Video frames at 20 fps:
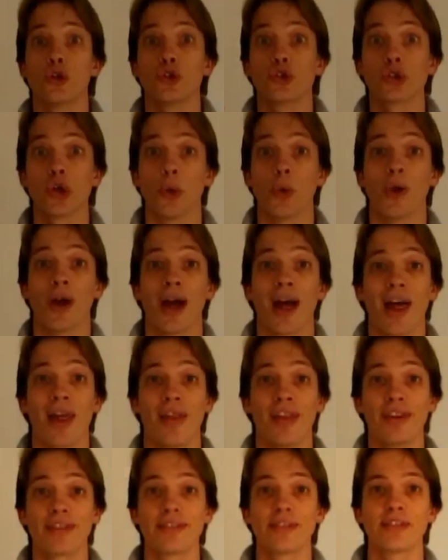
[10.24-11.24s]
So
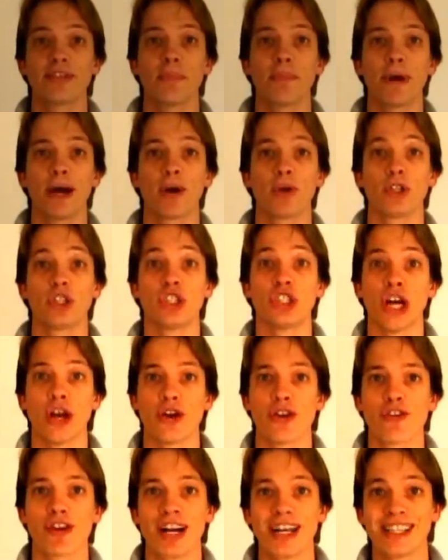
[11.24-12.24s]
this is about
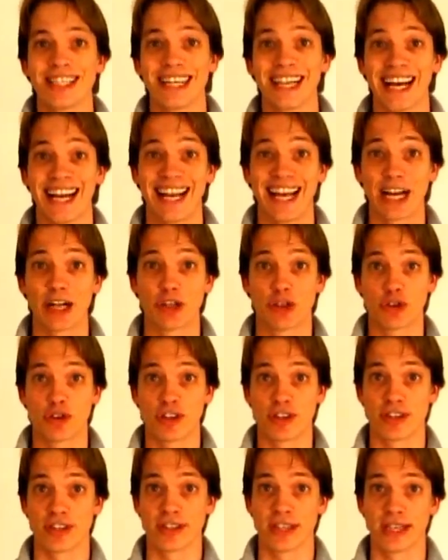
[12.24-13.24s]
generating
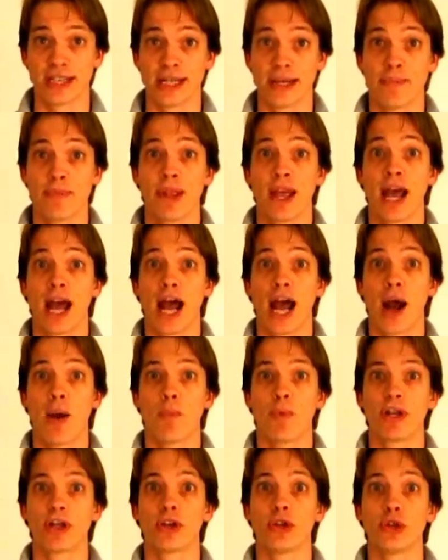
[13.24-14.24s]
electricity and
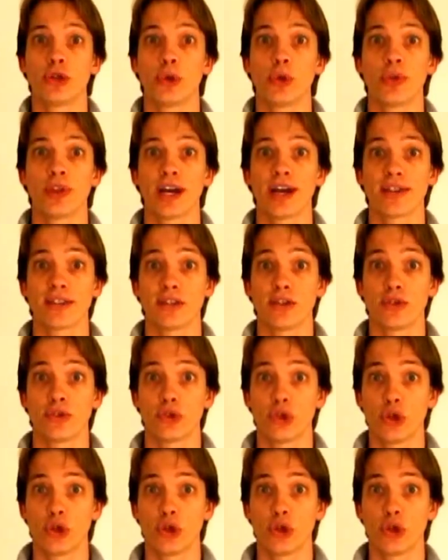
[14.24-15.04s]
we can do that in